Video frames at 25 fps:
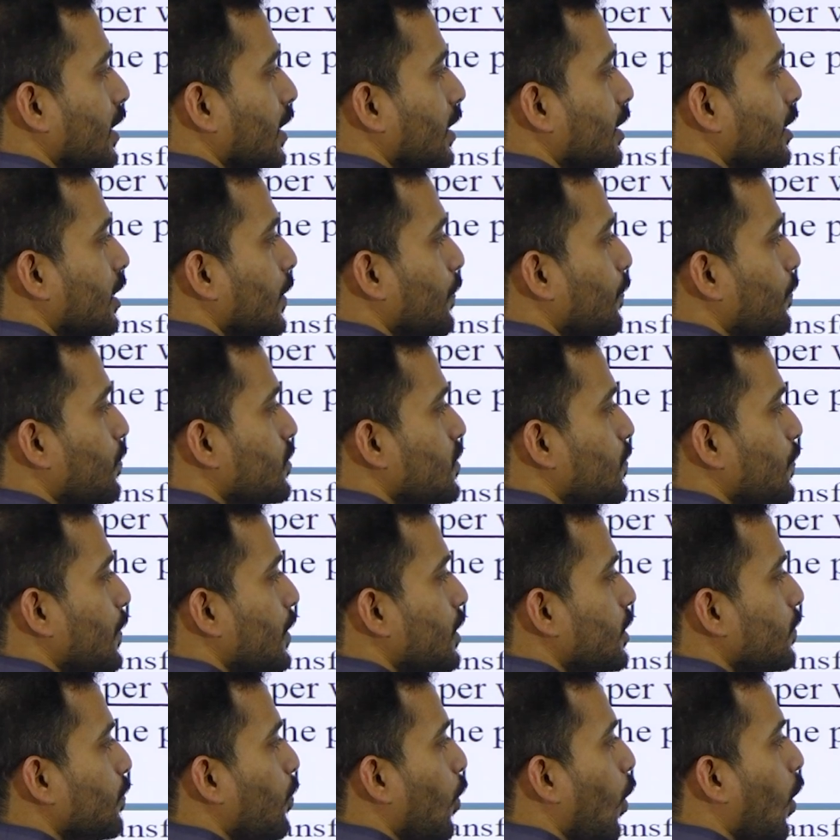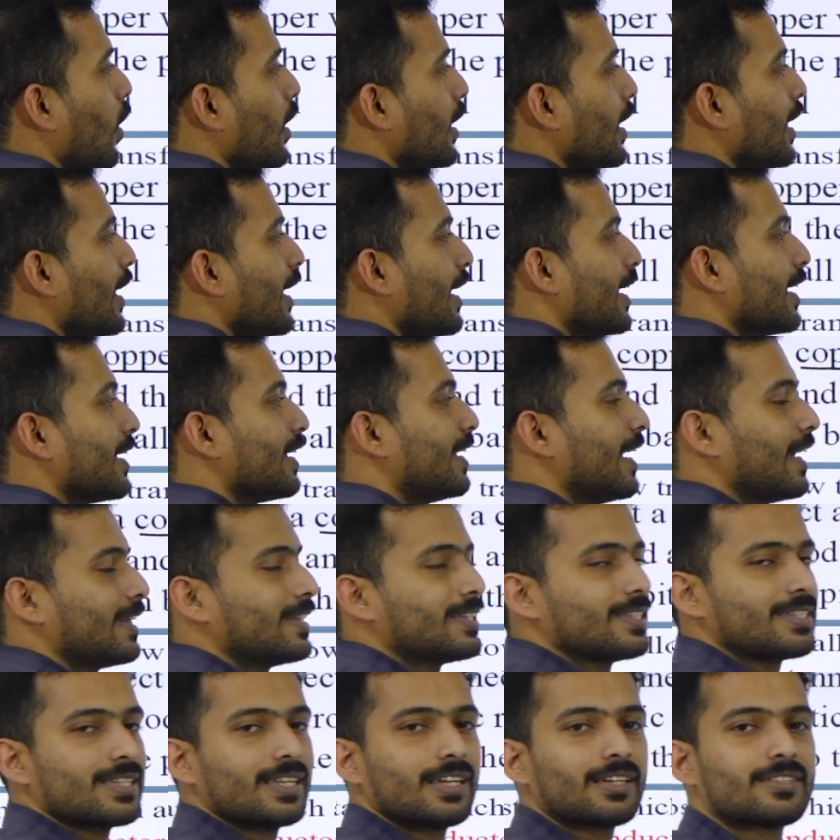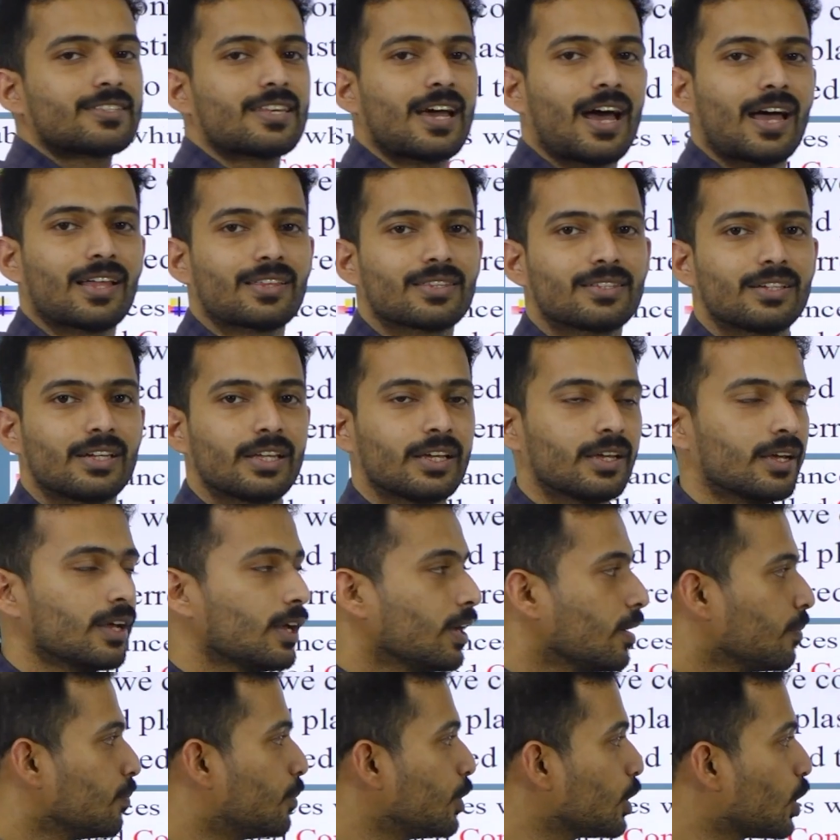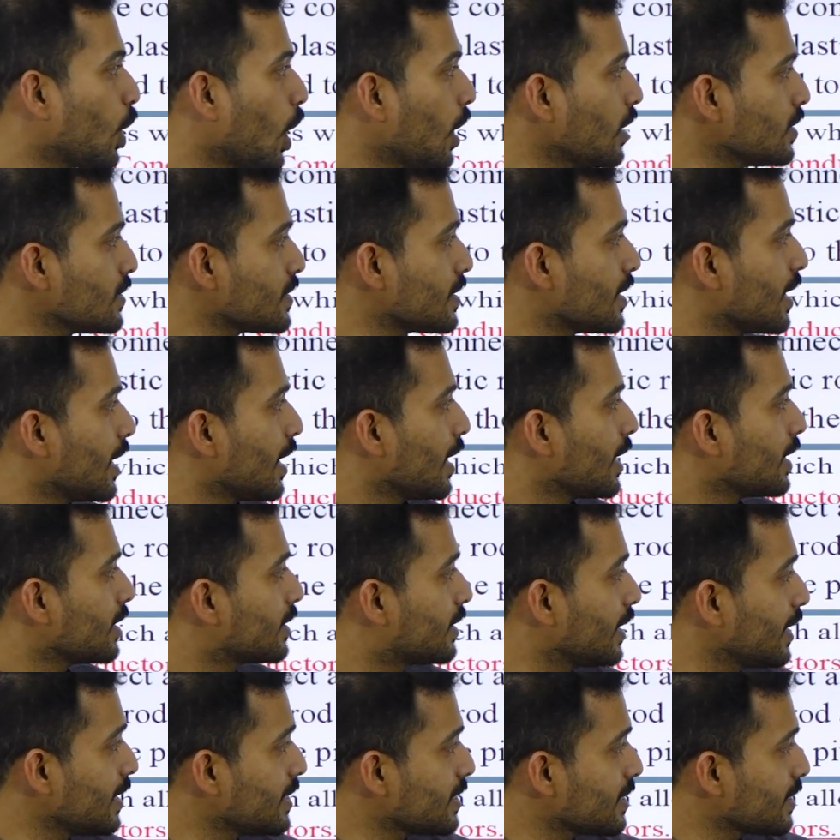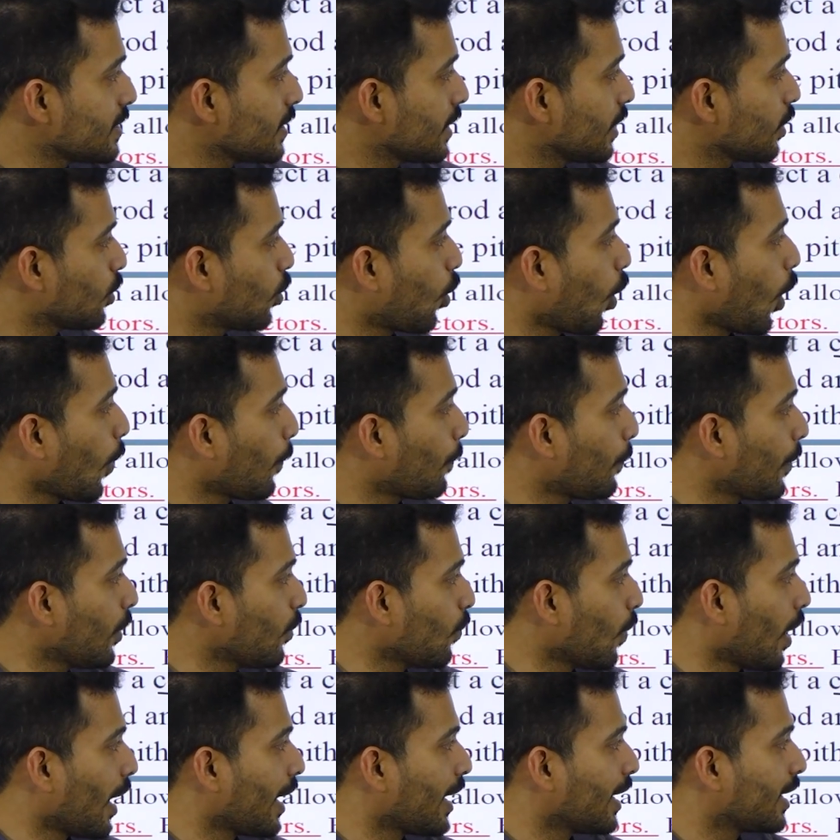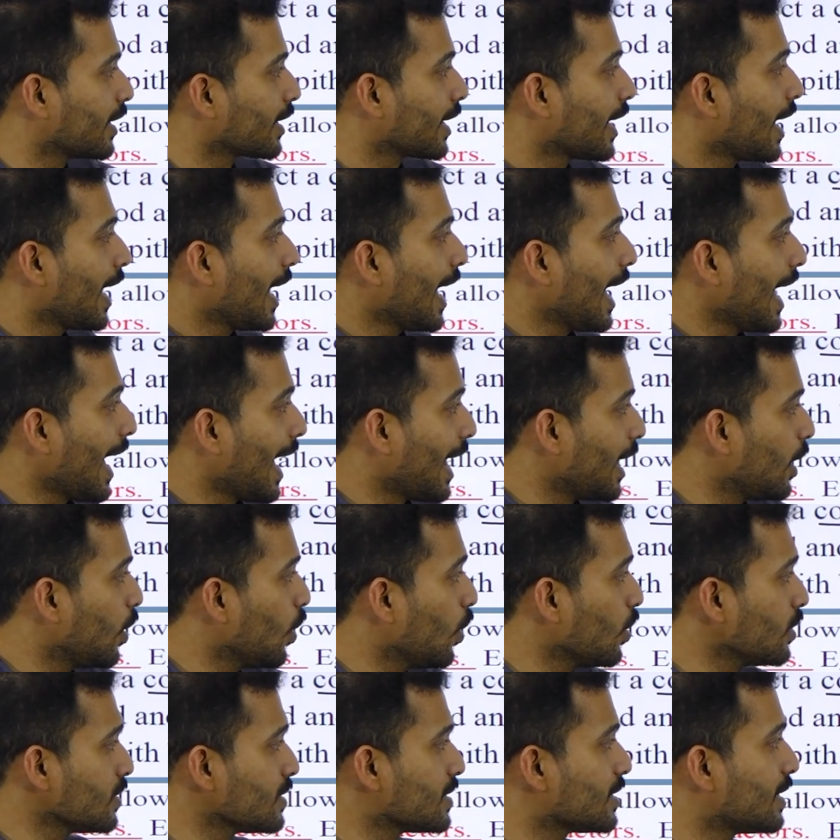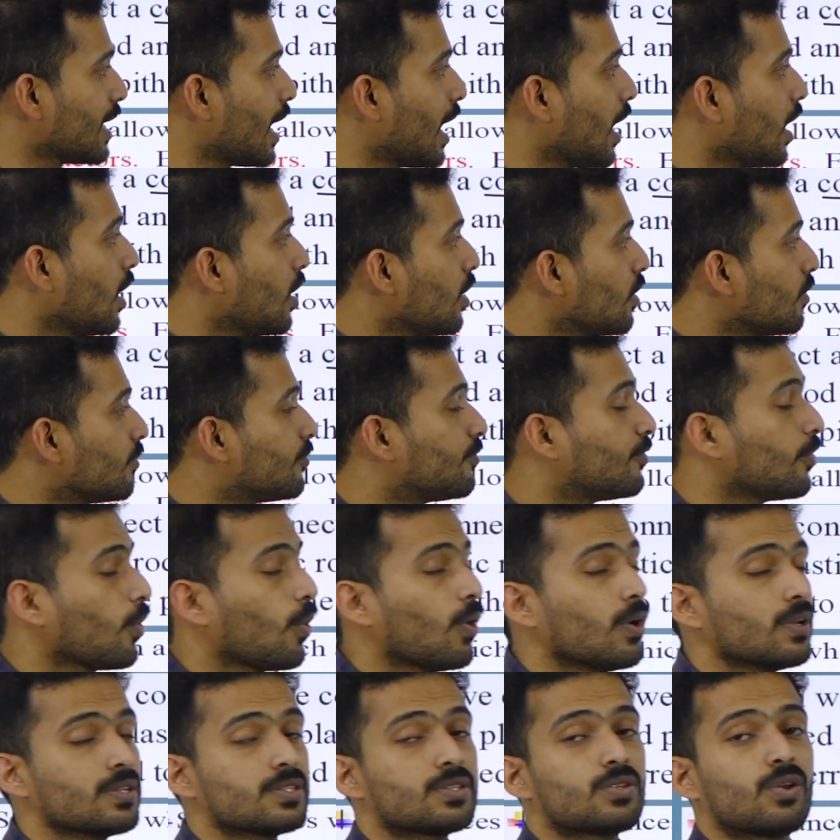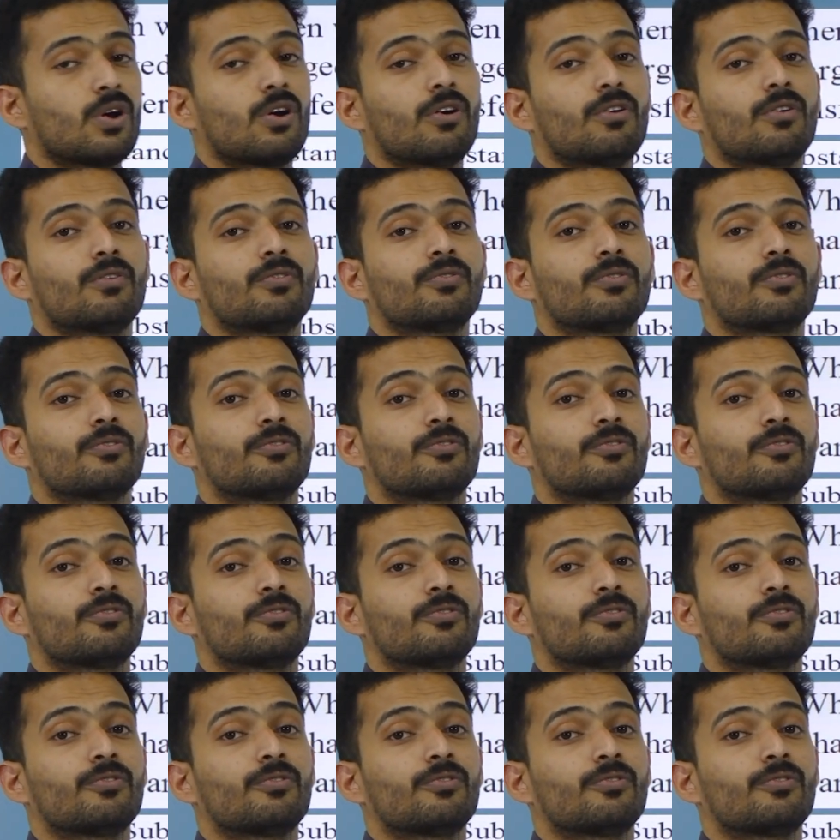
This pith ball gets charged because this copper wire allows the flow